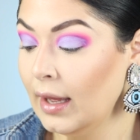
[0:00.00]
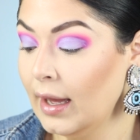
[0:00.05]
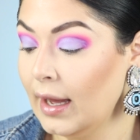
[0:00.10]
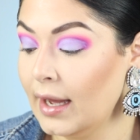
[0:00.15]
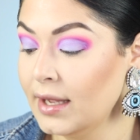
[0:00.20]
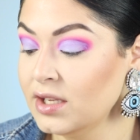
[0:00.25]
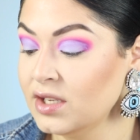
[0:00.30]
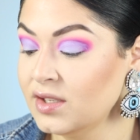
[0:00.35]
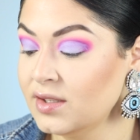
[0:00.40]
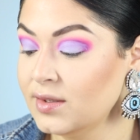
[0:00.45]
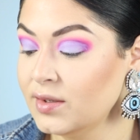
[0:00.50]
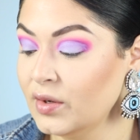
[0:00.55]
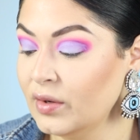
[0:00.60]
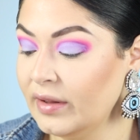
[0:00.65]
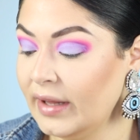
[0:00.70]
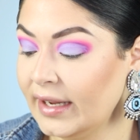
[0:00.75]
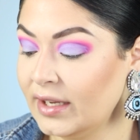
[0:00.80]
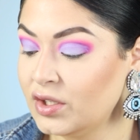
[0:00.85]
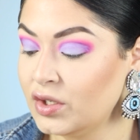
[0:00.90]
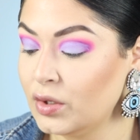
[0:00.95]
I just do
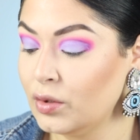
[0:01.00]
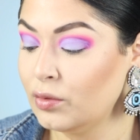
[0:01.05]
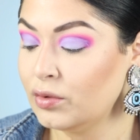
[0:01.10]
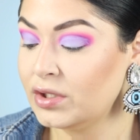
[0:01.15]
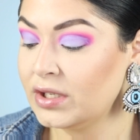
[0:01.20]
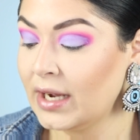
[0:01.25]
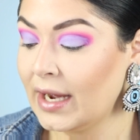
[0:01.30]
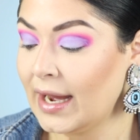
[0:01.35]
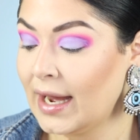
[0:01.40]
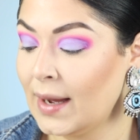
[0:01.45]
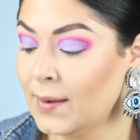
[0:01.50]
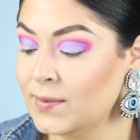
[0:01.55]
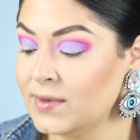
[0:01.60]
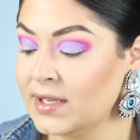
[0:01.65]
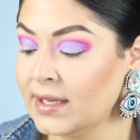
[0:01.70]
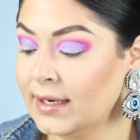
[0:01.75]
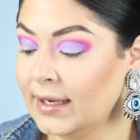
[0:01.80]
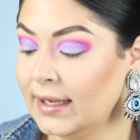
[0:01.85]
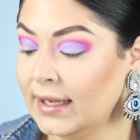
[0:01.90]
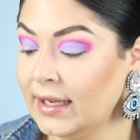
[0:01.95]
like 2 tabs
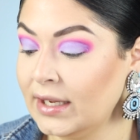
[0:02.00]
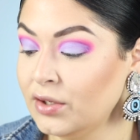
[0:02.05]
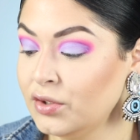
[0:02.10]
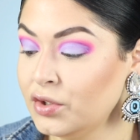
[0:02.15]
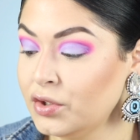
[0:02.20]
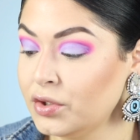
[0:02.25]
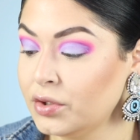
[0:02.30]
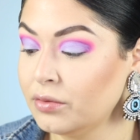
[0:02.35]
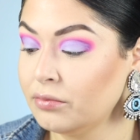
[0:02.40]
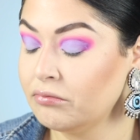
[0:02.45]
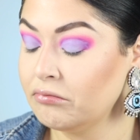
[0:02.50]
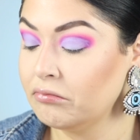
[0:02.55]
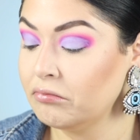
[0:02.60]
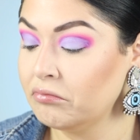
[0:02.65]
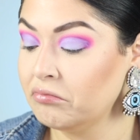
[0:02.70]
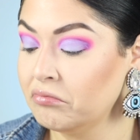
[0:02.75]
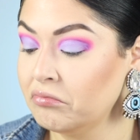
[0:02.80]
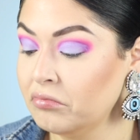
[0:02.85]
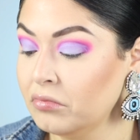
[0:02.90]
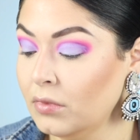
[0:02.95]
in each.
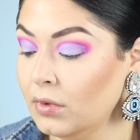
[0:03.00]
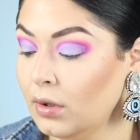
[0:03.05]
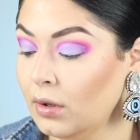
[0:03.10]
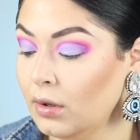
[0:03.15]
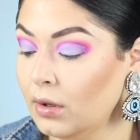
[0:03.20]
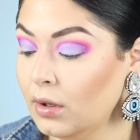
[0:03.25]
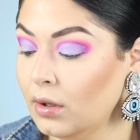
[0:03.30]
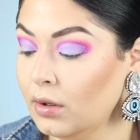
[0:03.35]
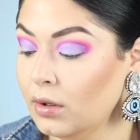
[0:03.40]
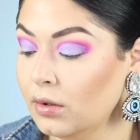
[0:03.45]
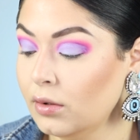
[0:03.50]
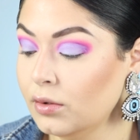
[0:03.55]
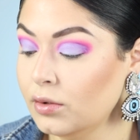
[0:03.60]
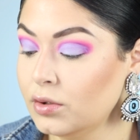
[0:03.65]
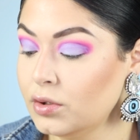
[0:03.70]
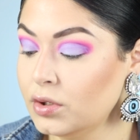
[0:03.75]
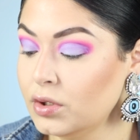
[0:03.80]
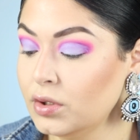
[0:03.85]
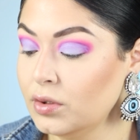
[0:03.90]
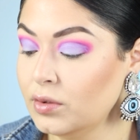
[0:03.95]

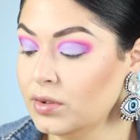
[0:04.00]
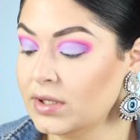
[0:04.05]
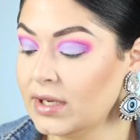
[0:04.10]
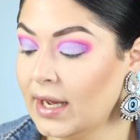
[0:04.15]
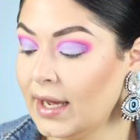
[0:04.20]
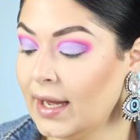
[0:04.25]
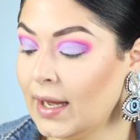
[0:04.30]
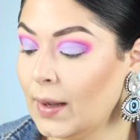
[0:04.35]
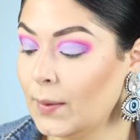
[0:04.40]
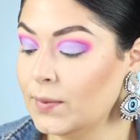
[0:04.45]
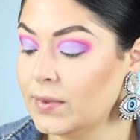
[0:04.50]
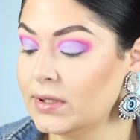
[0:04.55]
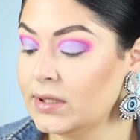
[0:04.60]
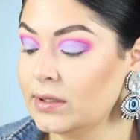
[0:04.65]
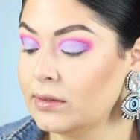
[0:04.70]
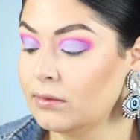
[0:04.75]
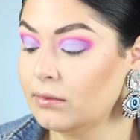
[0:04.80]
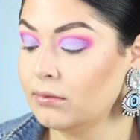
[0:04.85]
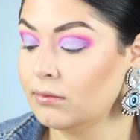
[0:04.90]
2 tabs.